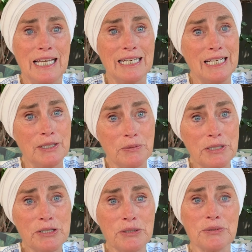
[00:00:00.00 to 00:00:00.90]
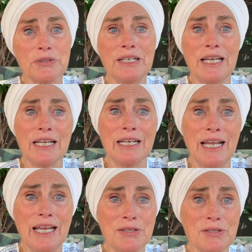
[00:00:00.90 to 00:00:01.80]
and had three children and
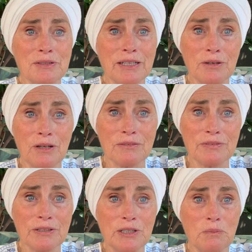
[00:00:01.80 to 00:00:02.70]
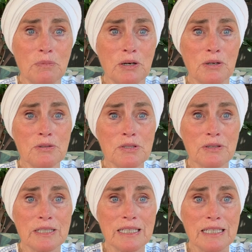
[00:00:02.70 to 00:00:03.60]
had to let all of their help go so
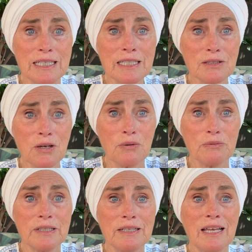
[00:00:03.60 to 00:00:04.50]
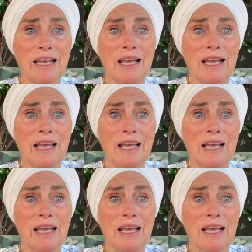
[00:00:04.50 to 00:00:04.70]
they didn't get COVID,